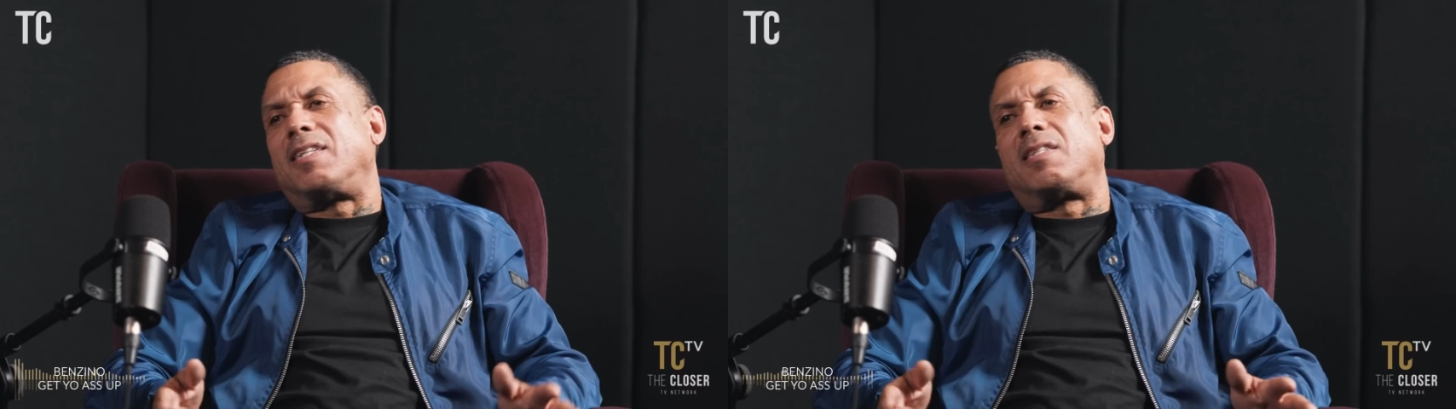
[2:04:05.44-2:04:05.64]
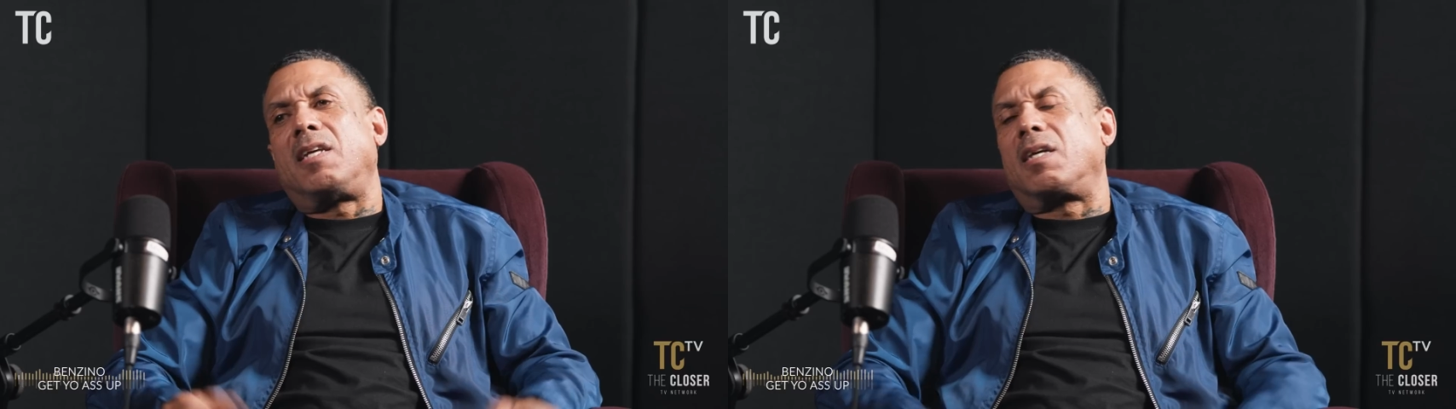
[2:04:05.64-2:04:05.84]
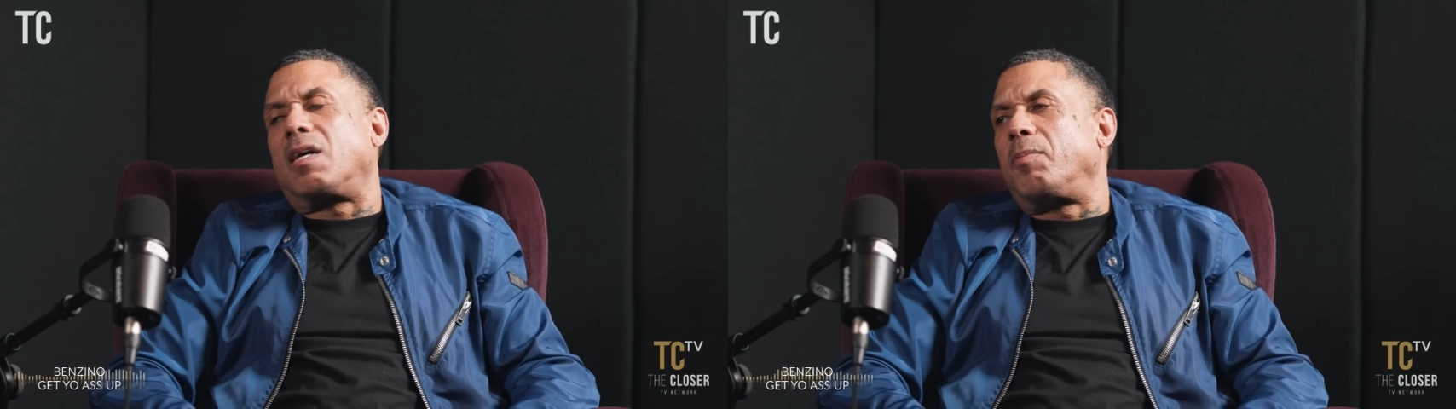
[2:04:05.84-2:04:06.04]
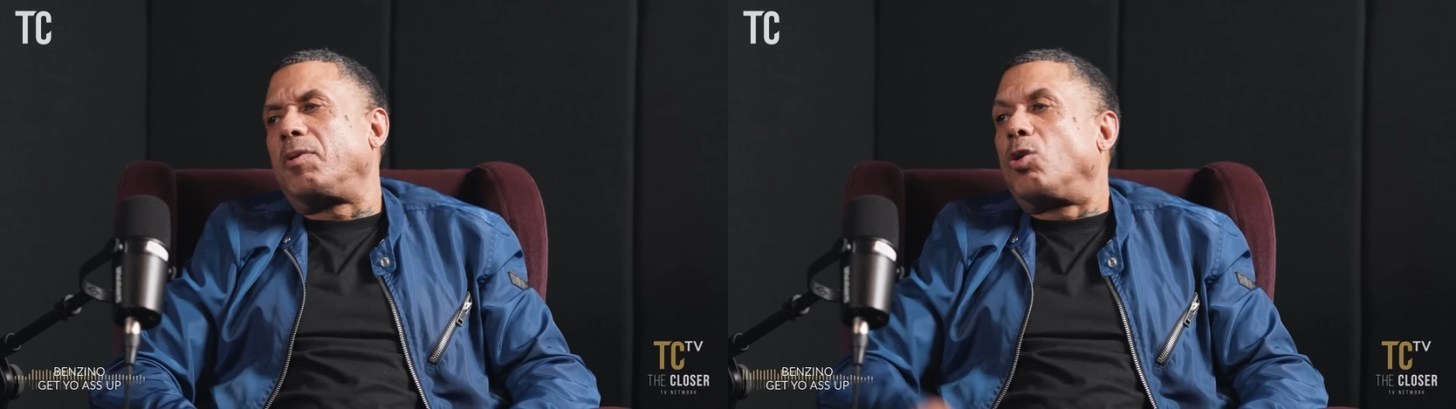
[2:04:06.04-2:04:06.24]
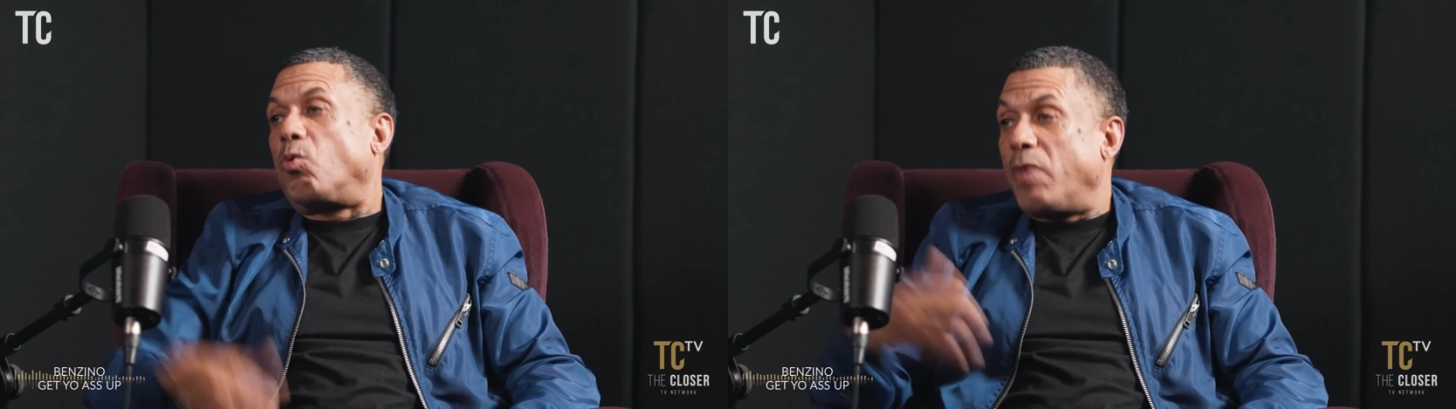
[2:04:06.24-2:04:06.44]
I didn't see it
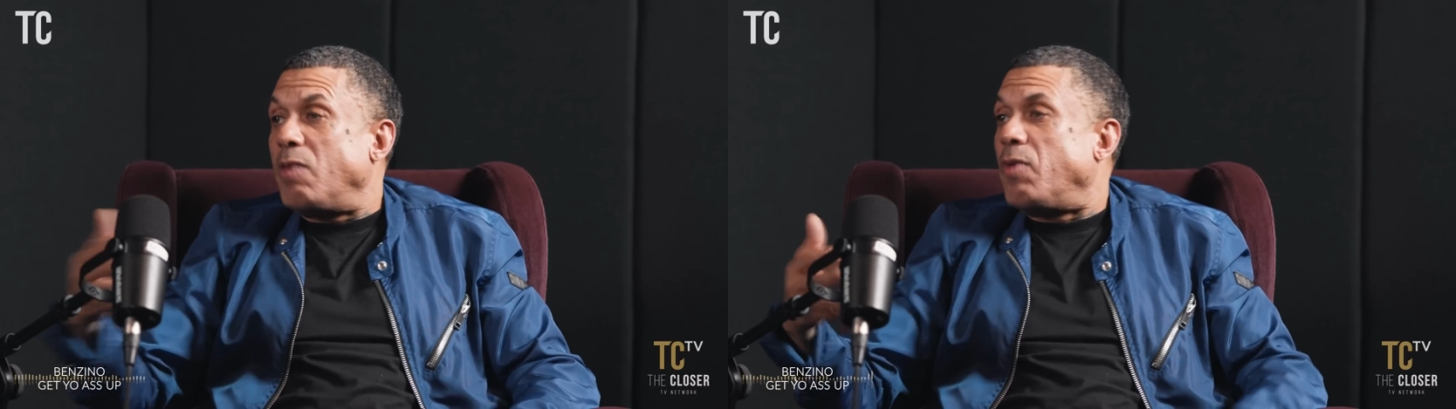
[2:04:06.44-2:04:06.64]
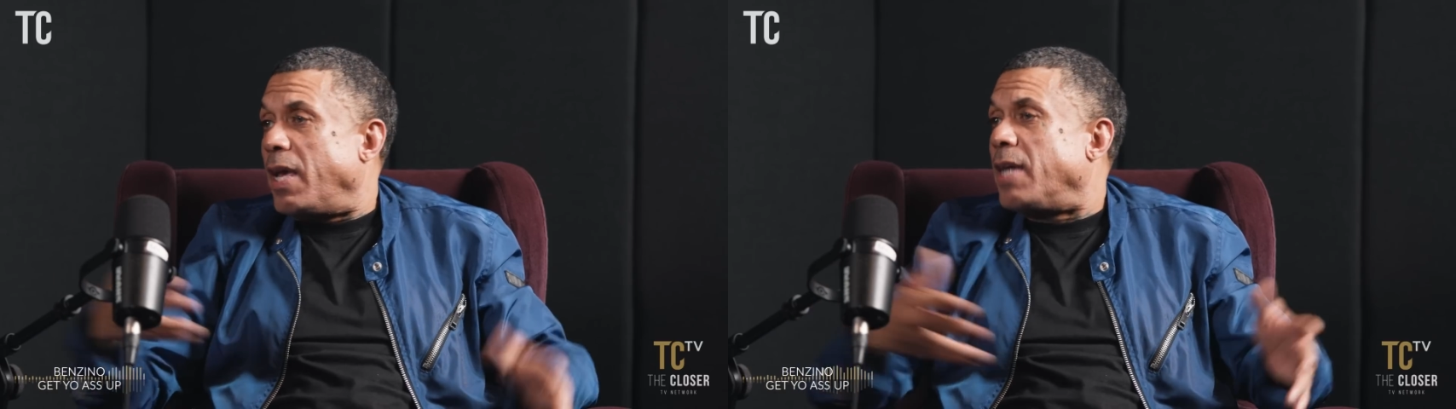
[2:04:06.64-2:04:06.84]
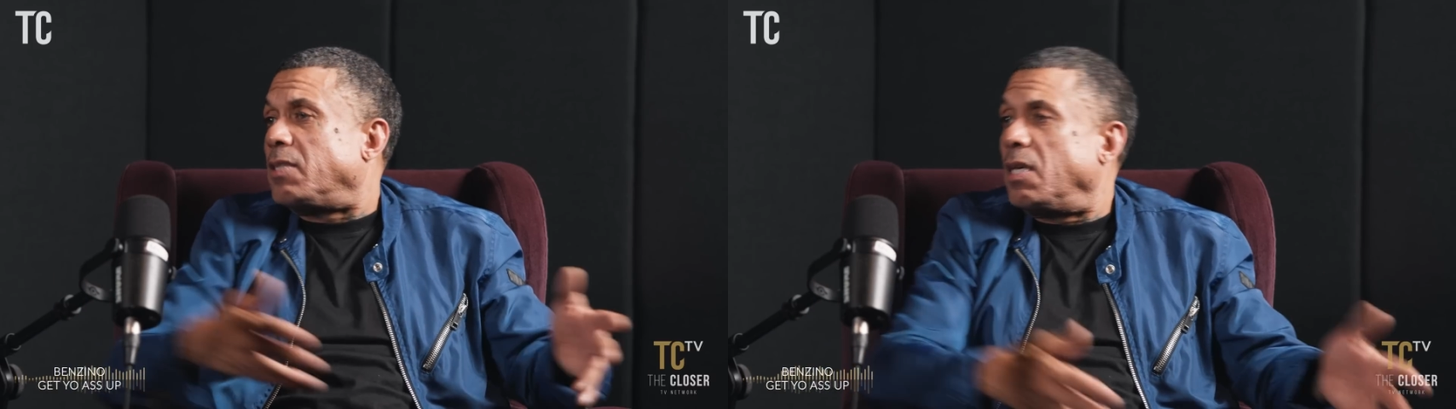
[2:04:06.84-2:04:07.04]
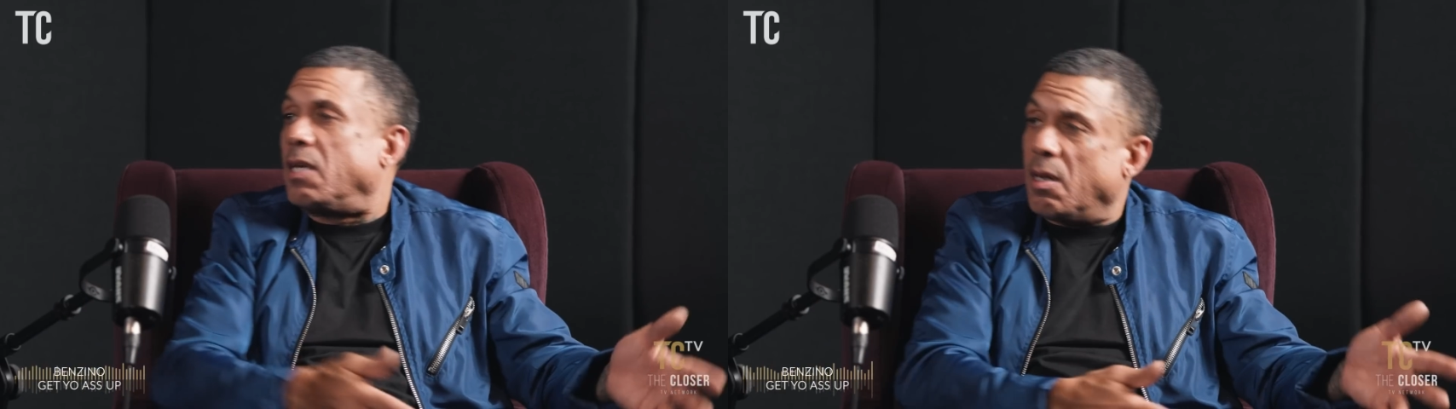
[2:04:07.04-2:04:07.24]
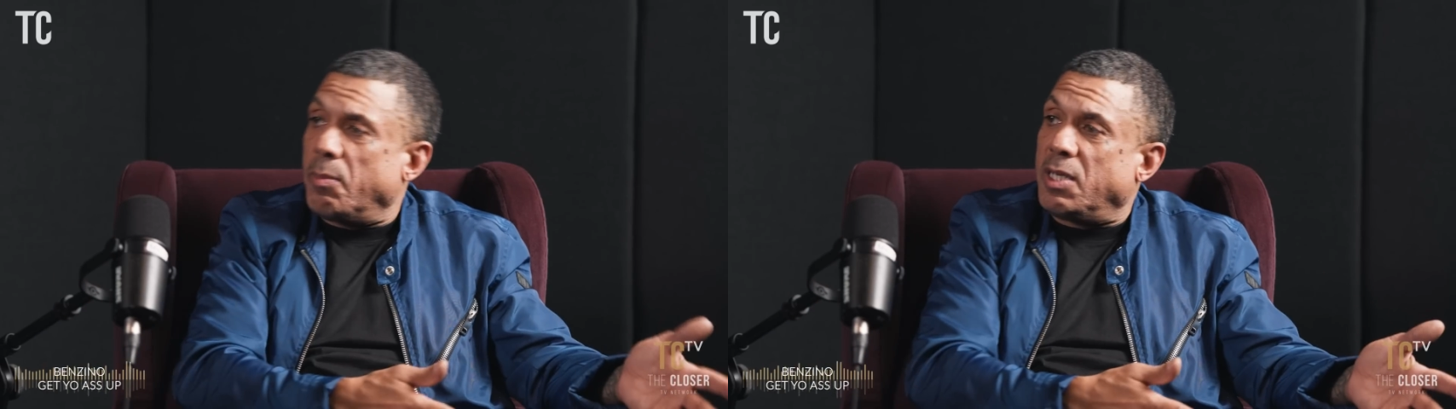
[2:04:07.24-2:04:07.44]
coming. Ray Ray, I
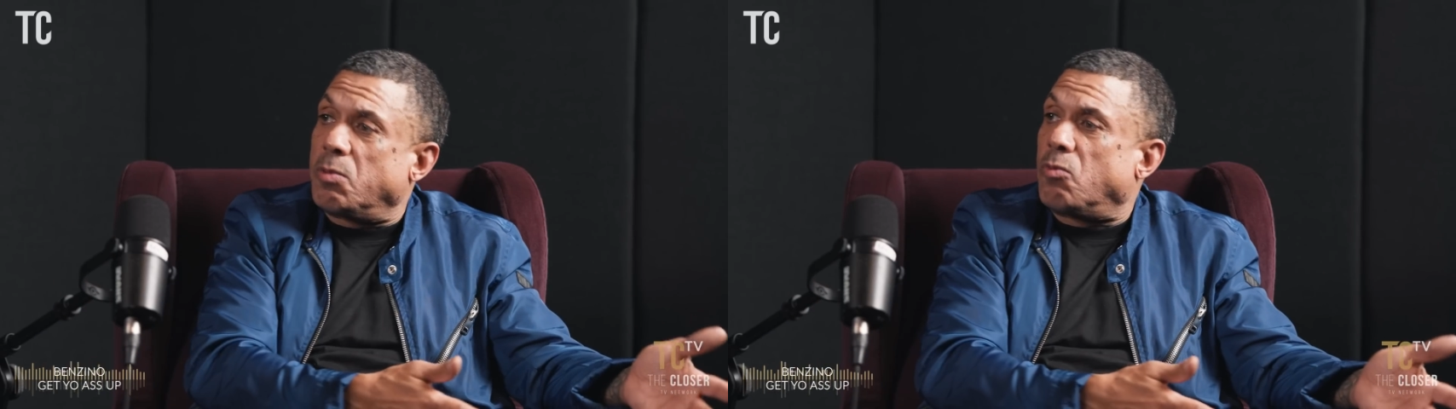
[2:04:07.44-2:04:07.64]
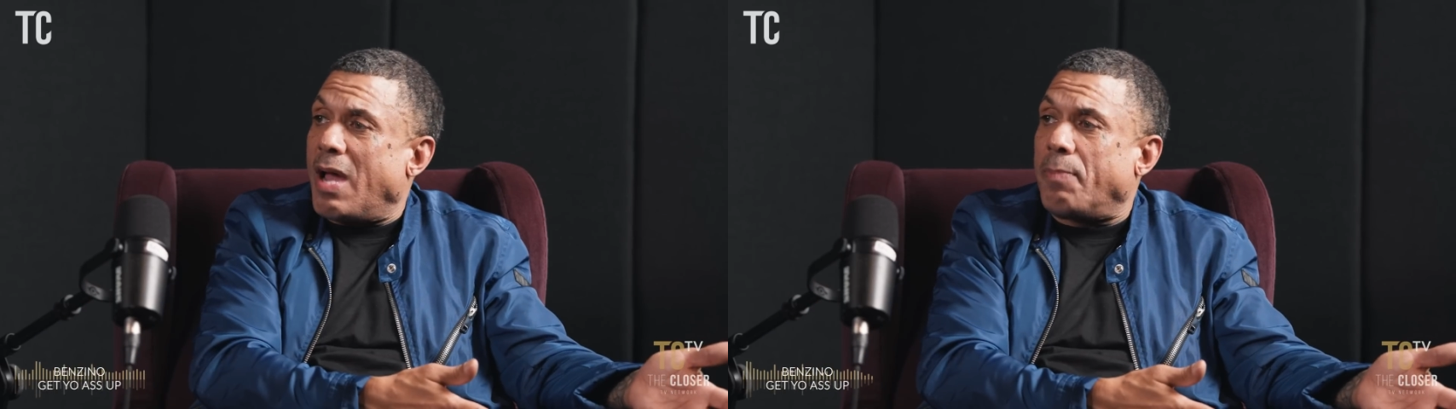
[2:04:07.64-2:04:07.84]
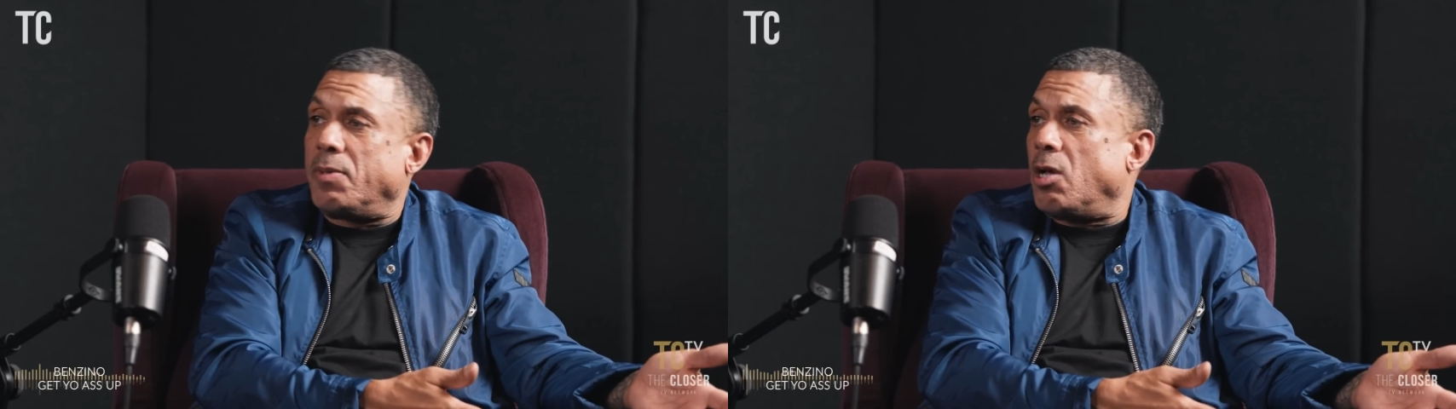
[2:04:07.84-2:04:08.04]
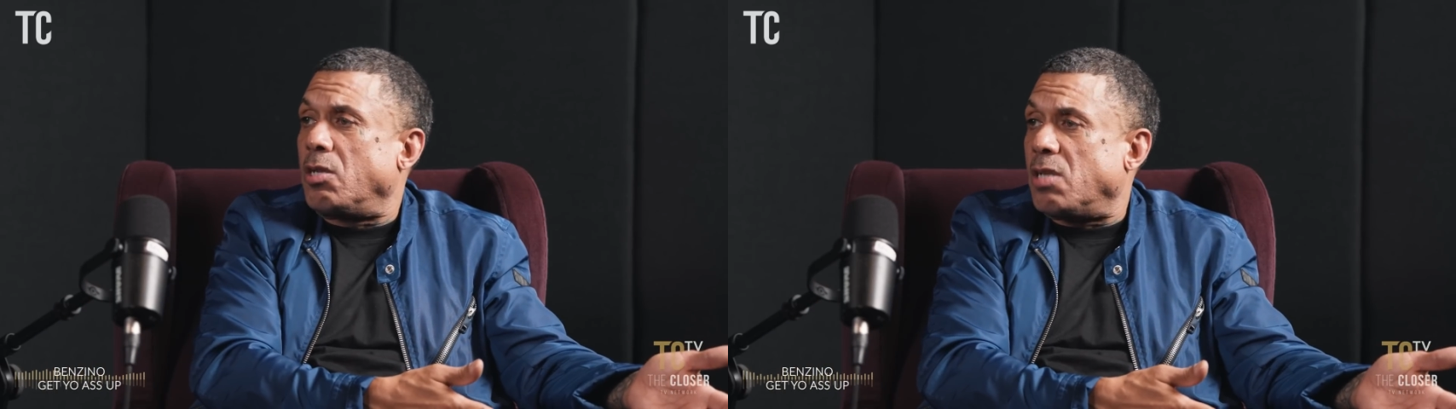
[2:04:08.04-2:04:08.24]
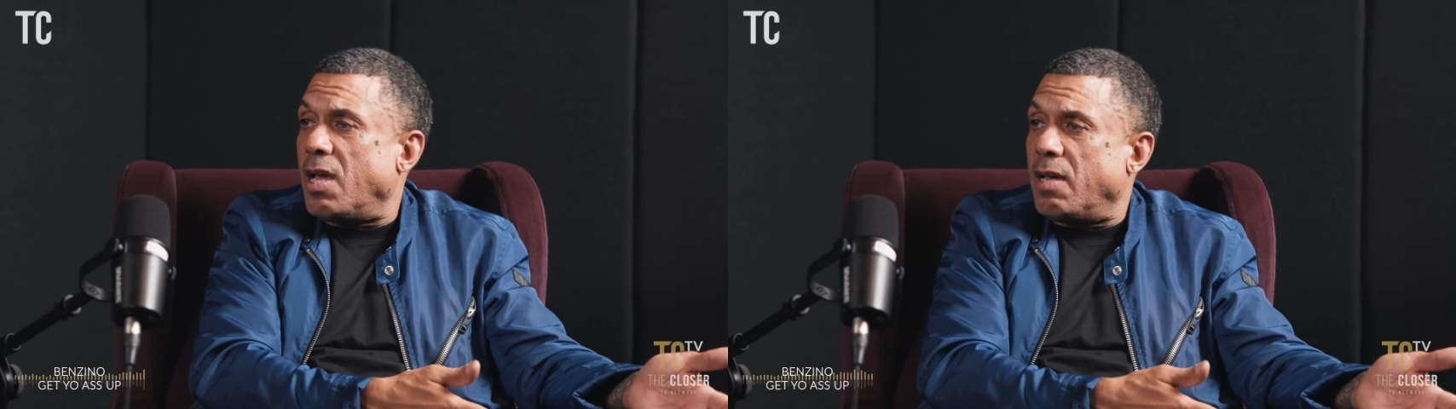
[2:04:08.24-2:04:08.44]
seen coming. He's been rapping
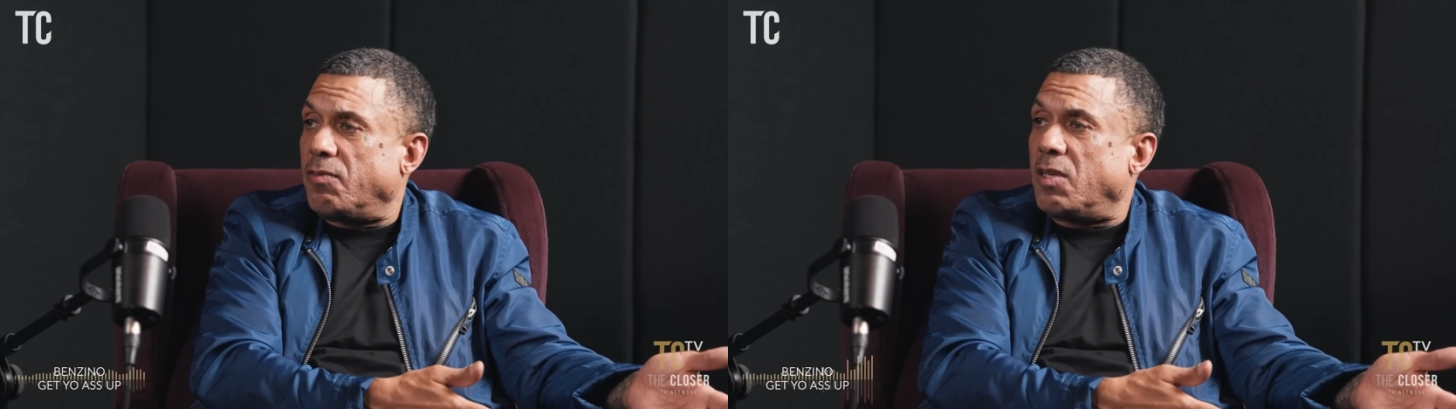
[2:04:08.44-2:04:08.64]
all his life.